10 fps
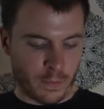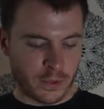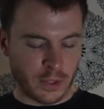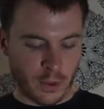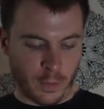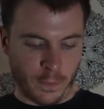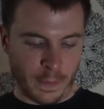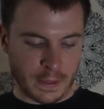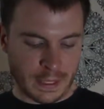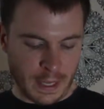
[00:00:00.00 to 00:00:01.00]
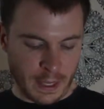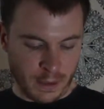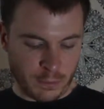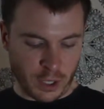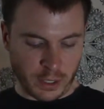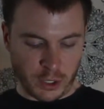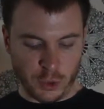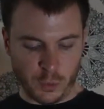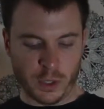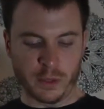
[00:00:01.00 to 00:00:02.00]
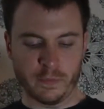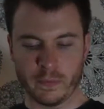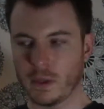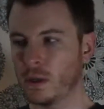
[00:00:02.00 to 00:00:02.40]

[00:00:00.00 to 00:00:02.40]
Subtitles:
So today I'm trying a new one.